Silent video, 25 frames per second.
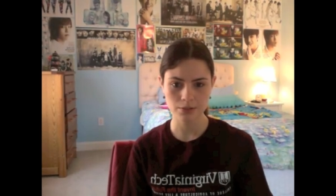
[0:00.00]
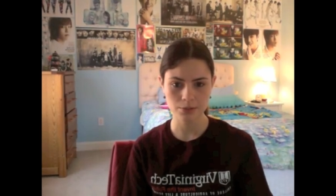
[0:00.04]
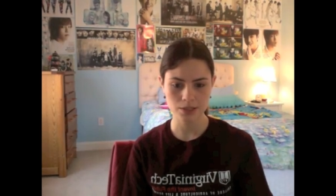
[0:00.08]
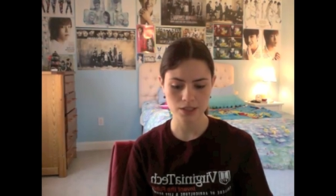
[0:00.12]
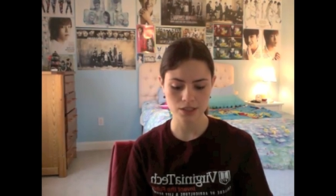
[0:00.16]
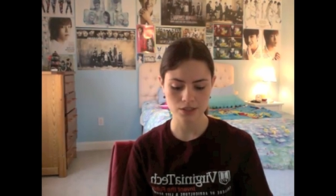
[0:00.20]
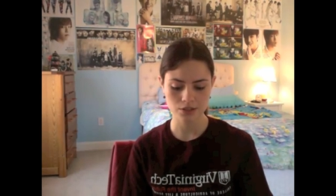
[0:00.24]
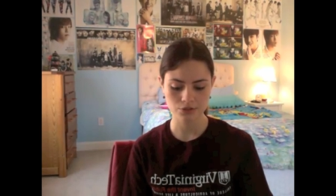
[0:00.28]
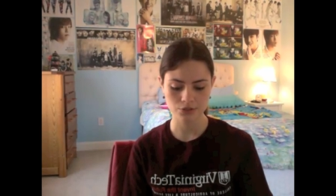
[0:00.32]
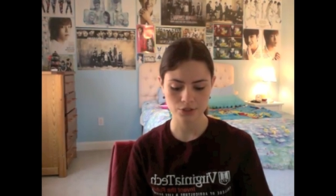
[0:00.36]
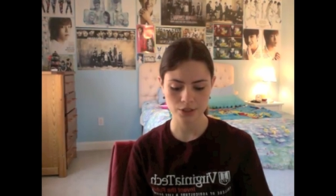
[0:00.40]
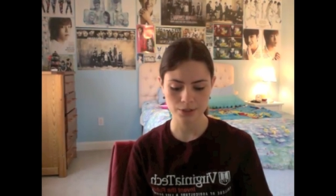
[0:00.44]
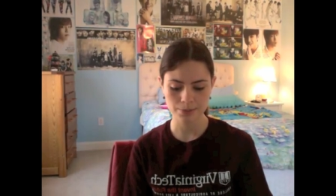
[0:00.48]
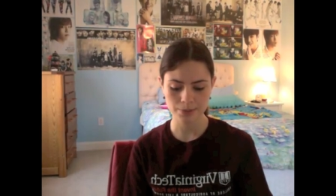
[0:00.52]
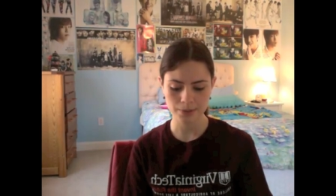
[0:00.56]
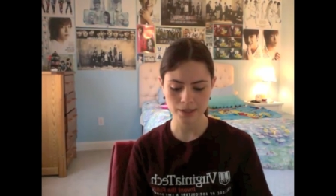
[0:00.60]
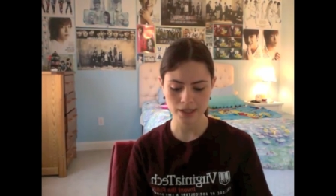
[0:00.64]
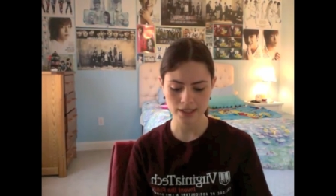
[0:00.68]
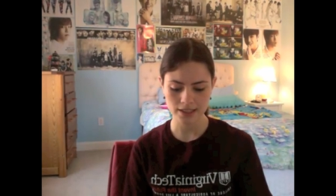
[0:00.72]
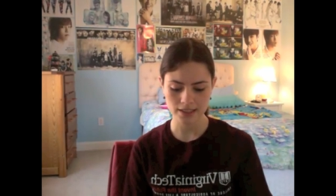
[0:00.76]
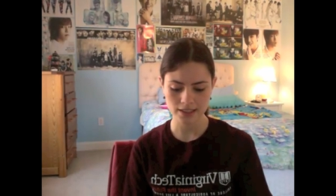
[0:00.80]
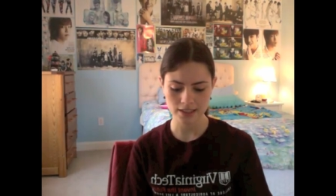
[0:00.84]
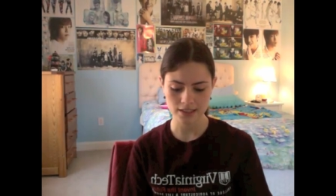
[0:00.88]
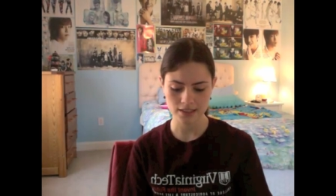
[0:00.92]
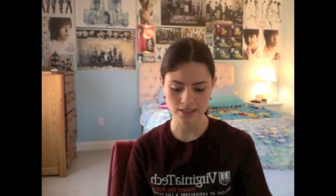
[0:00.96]
was in
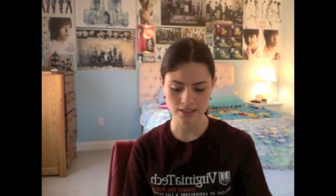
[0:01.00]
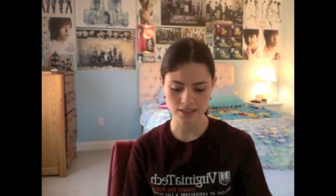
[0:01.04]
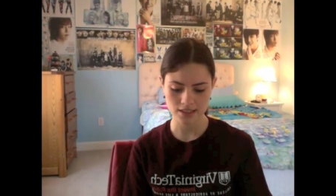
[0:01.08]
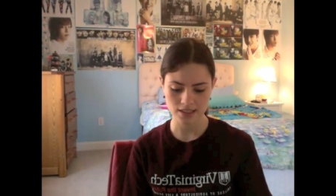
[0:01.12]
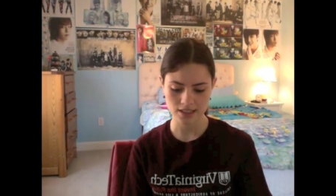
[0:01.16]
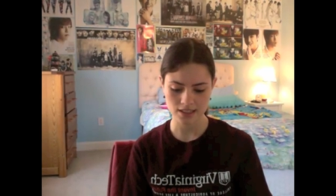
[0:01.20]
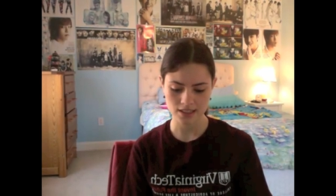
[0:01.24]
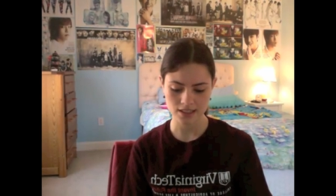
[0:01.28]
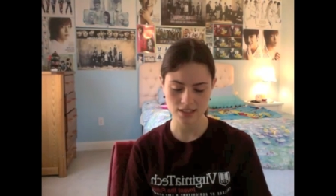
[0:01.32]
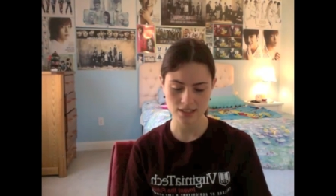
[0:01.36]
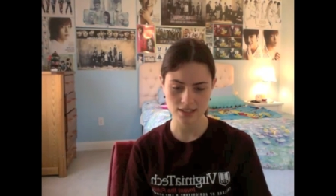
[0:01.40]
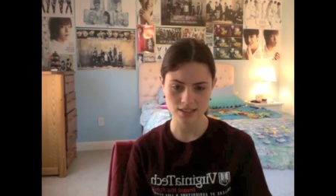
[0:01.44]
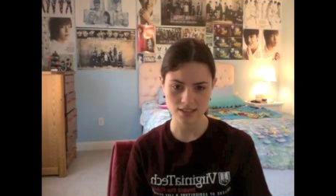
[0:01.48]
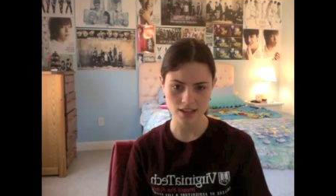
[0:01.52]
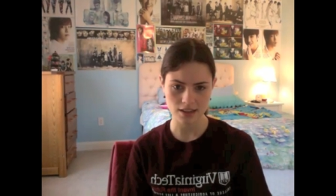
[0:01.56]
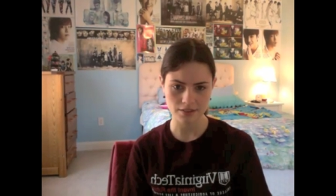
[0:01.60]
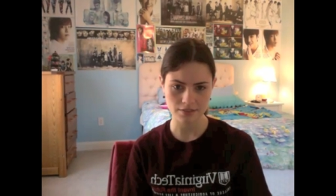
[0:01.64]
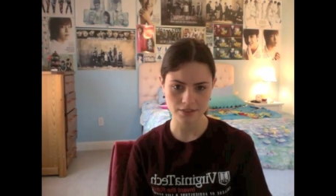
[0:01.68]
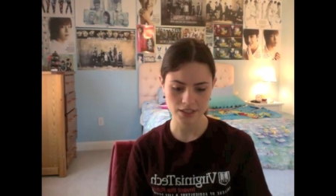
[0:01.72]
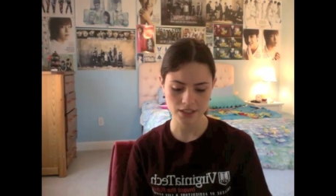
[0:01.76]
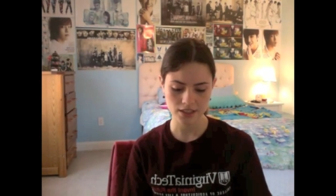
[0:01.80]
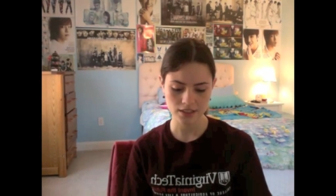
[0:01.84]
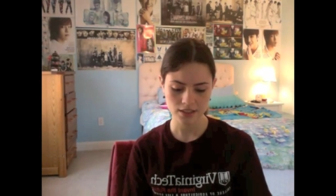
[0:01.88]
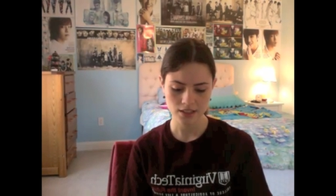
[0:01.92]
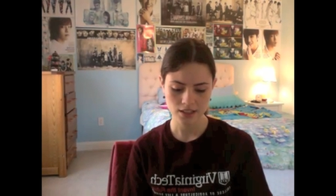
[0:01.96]
Reply
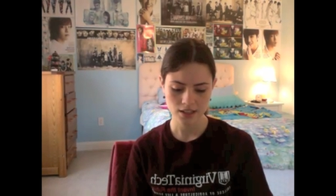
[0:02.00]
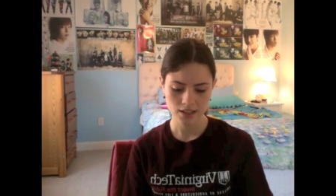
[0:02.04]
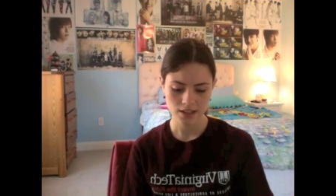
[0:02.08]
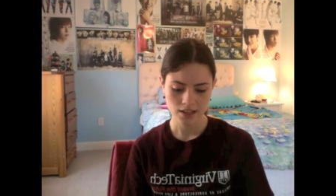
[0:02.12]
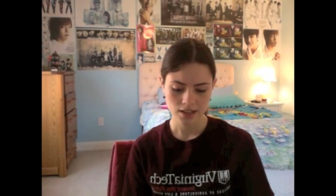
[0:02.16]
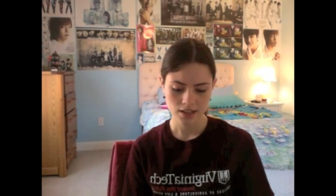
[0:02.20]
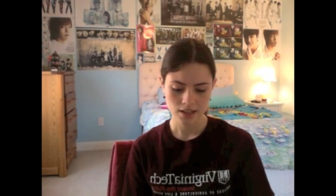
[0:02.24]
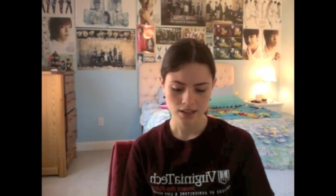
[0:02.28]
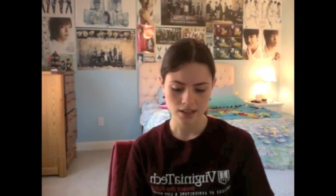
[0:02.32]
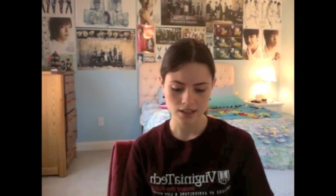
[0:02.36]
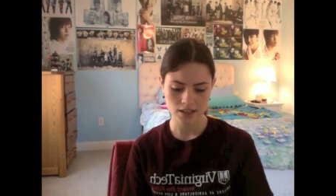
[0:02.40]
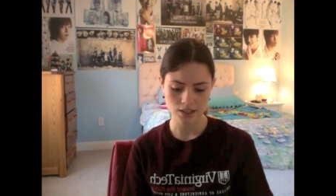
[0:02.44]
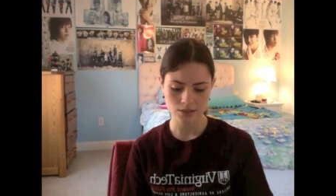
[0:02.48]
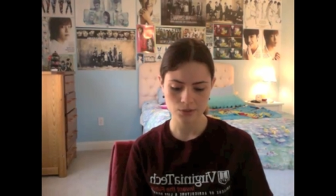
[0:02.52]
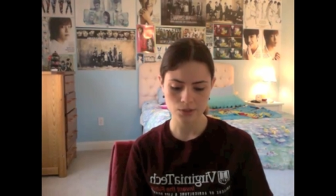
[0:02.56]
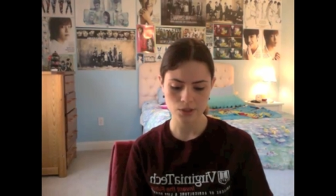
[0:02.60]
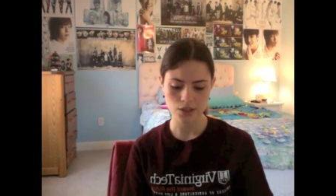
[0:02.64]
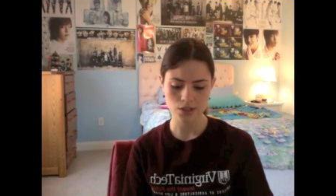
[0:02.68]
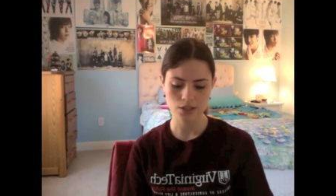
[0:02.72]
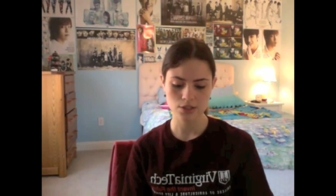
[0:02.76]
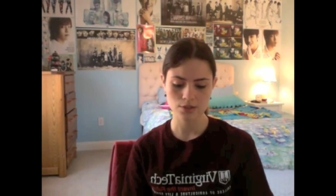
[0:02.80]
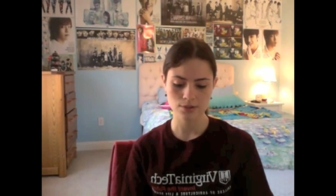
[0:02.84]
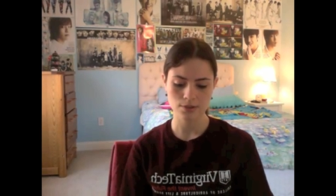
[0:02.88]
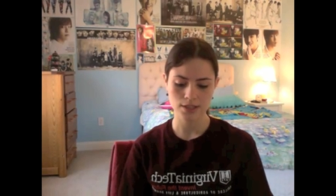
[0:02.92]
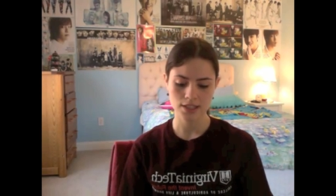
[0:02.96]
1997, and he was
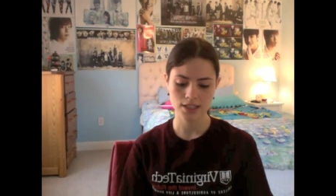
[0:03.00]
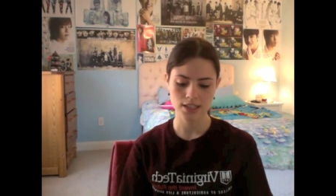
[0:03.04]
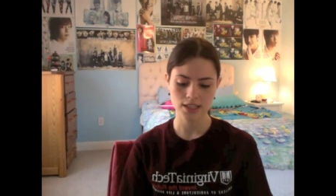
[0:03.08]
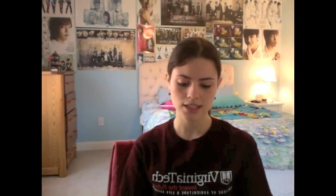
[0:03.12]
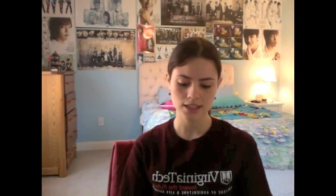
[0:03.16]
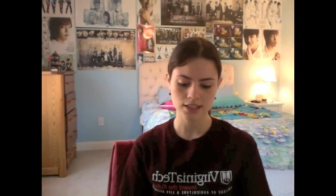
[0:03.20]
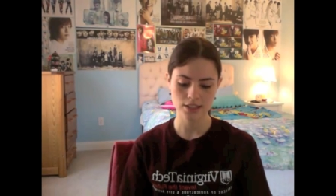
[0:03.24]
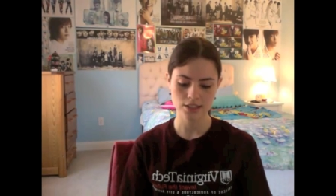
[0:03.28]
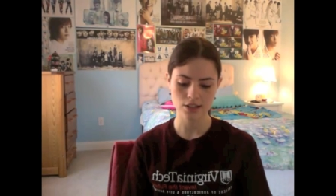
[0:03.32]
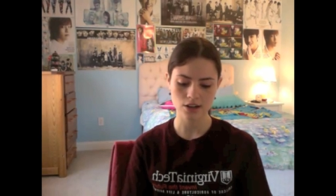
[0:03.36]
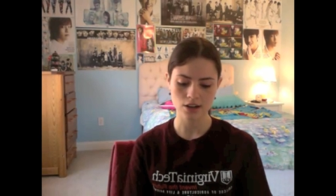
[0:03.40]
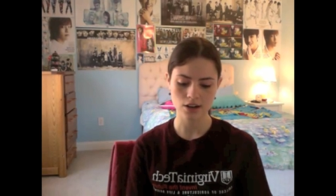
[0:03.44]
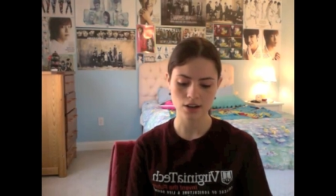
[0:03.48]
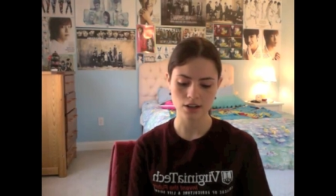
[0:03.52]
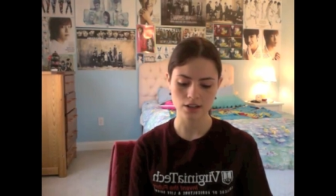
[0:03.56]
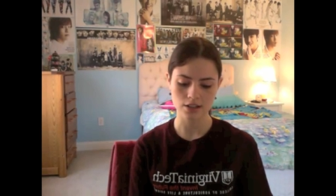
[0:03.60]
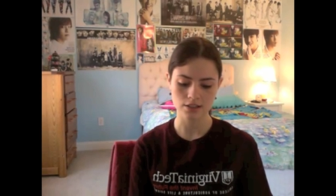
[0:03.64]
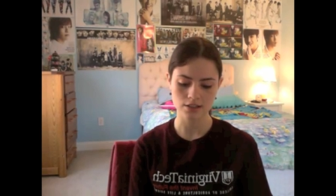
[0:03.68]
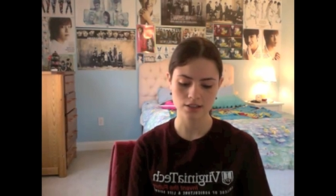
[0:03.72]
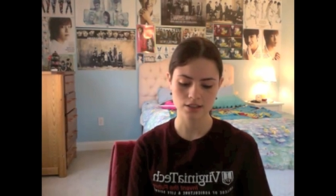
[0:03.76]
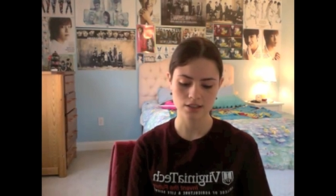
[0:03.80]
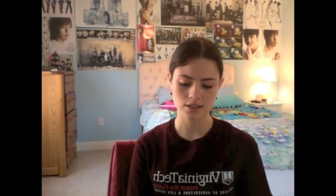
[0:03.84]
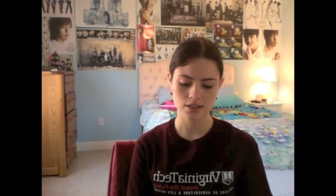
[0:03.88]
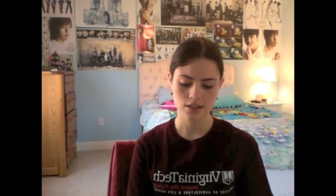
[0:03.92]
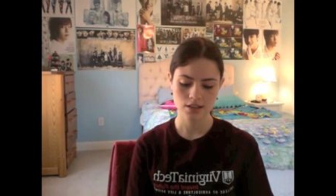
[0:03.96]
also in King 2
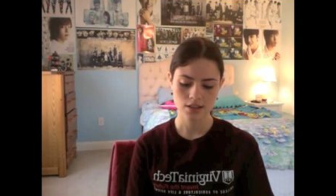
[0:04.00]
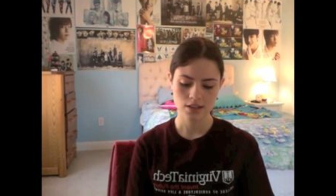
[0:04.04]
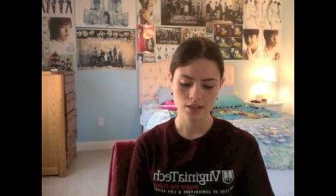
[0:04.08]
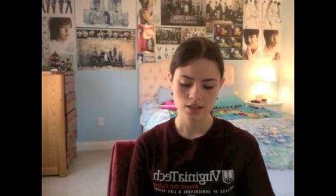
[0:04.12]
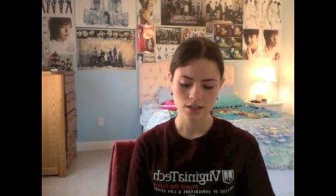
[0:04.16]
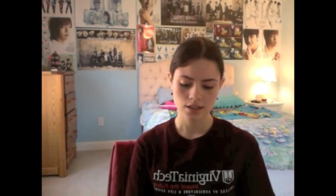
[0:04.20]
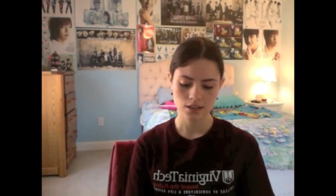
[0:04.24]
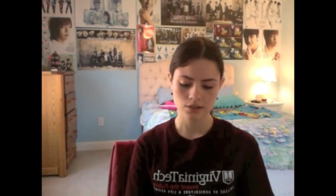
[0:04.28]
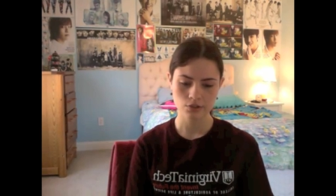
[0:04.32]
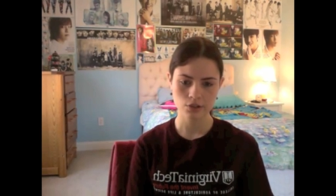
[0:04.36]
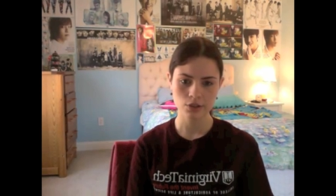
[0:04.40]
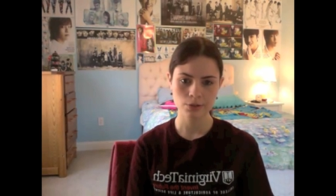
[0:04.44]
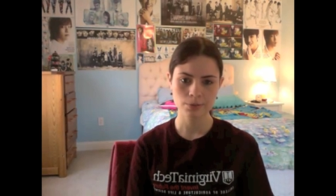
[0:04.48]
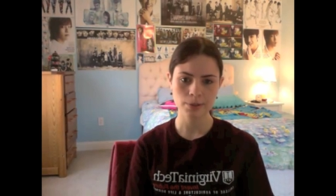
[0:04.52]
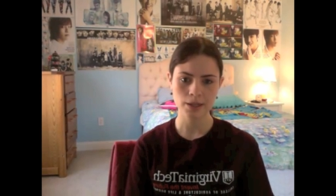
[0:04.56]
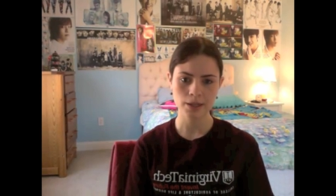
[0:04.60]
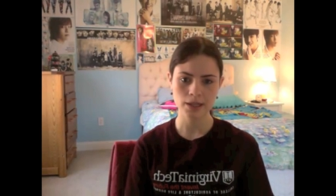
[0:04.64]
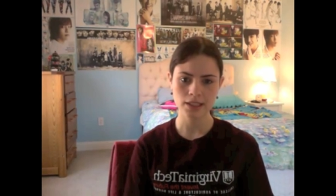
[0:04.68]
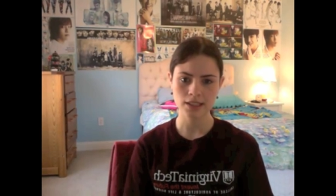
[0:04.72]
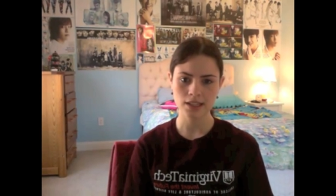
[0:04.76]
Hearts. In Reply